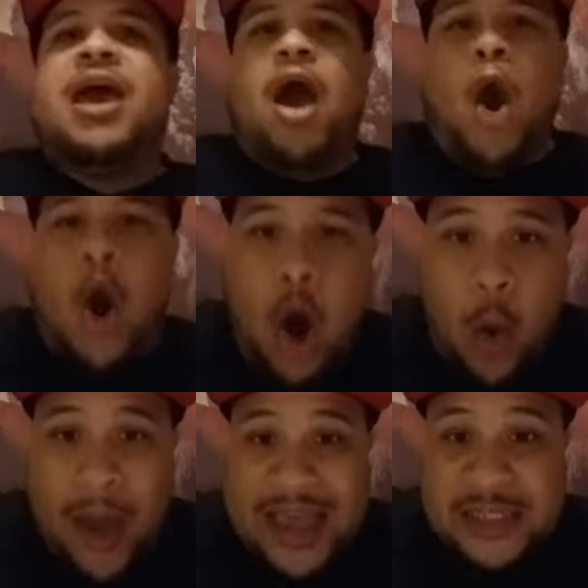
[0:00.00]

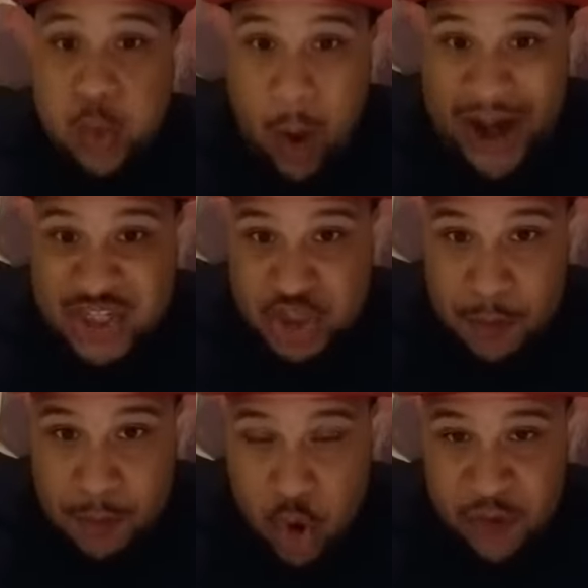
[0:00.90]
Always watch the
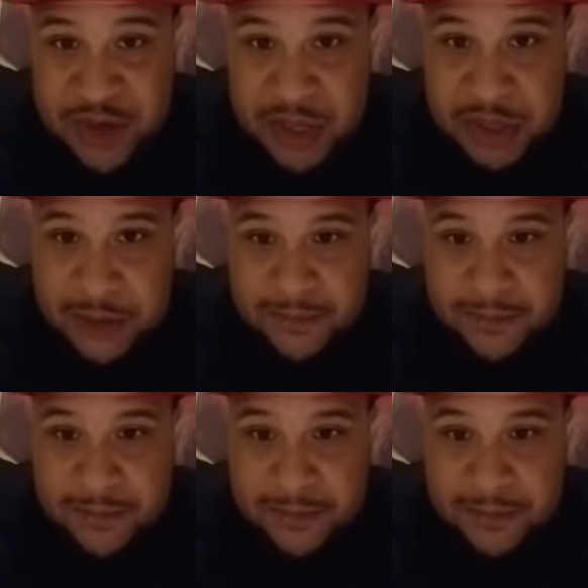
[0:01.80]
movies.